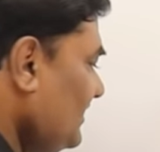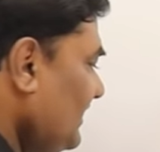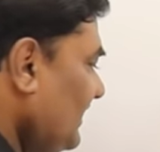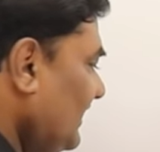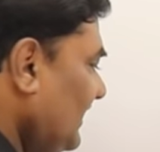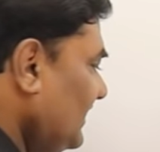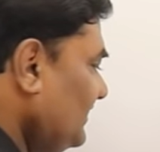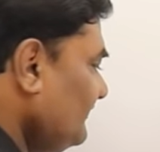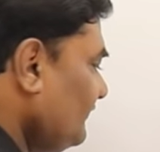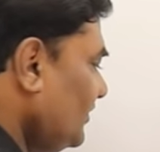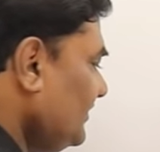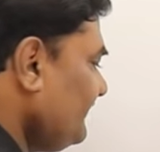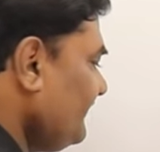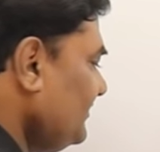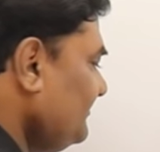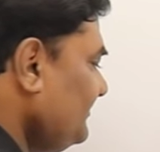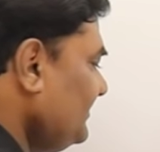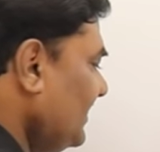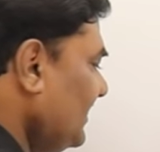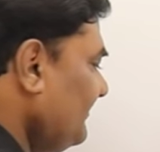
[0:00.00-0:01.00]
And what will
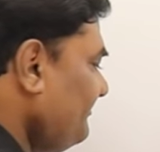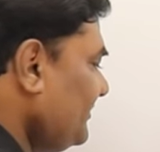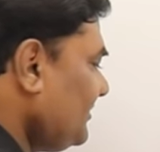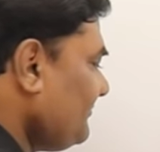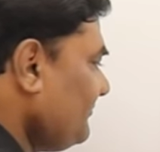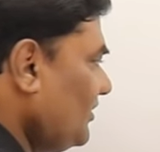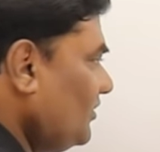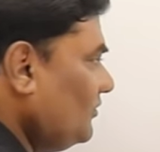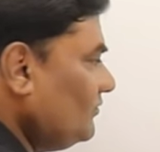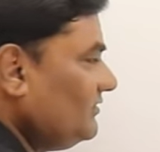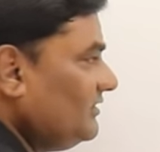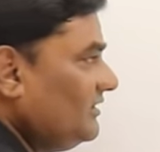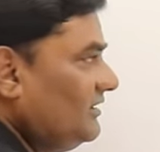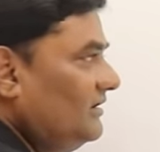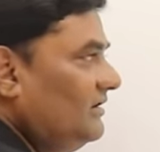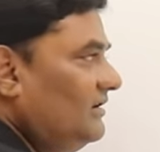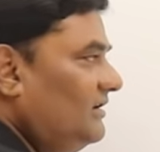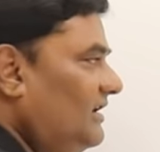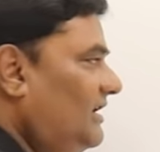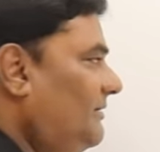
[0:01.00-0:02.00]
be the upper bound?
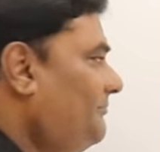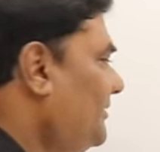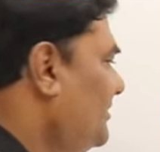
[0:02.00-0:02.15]
Upper